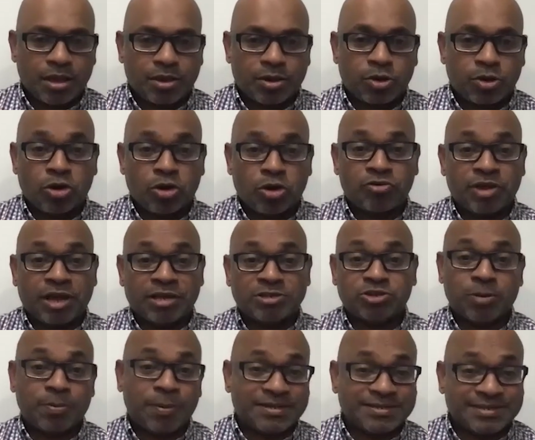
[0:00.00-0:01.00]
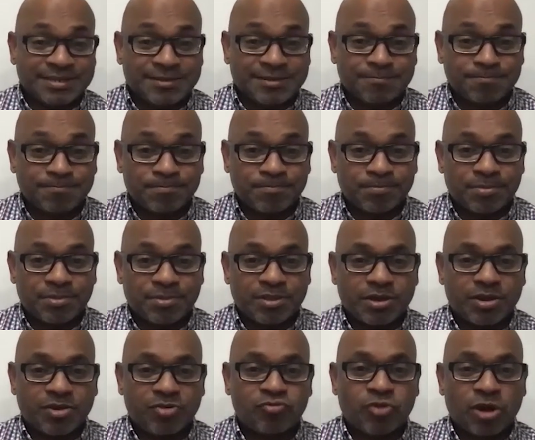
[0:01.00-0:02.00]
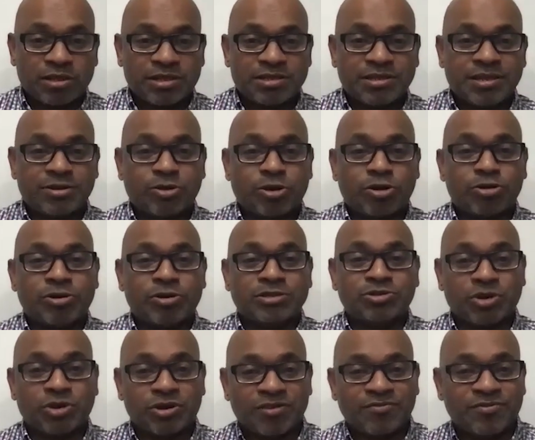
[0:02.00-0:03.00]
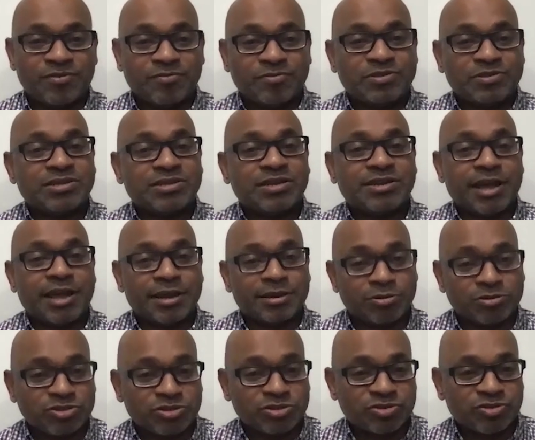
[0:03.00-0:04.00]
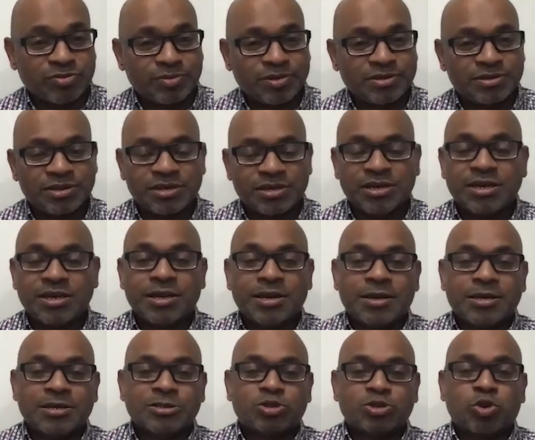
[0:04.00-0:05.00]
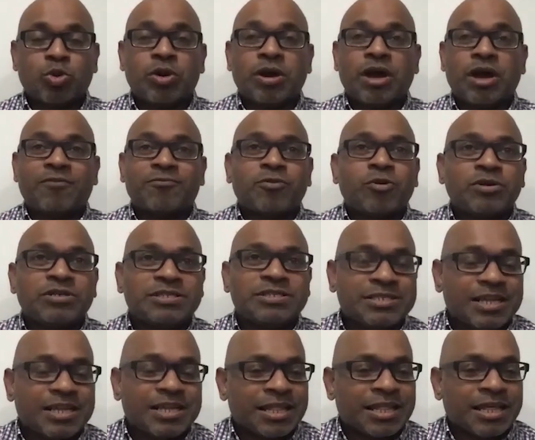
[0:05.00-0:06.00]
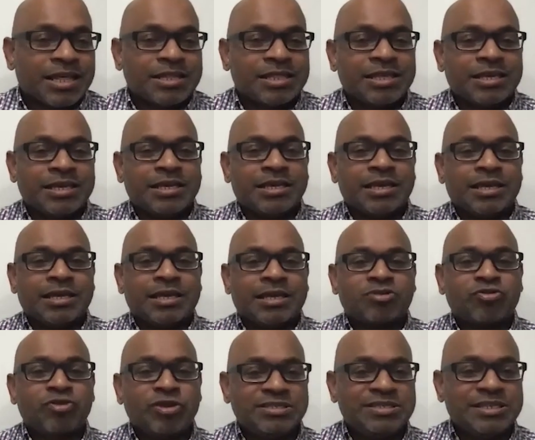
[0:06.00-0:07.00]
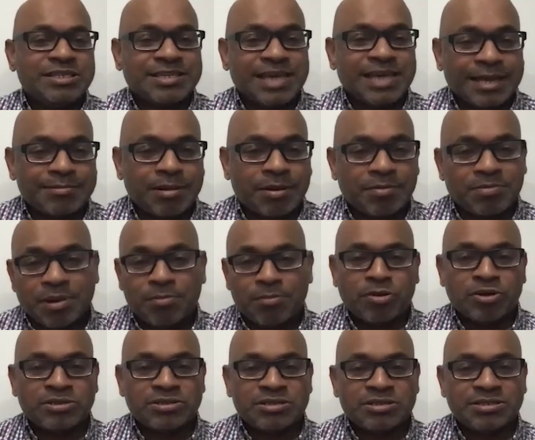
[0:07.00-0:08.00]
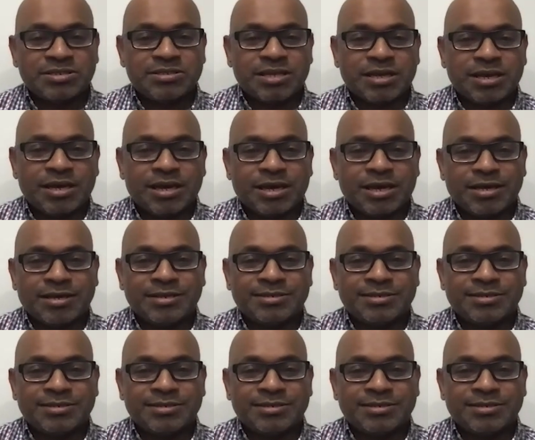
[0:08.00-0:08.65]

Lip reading: coronary angioplasty rather than coronary angiography, which is a diagnostic treatment. So of course, the increasing cath lab numbers is a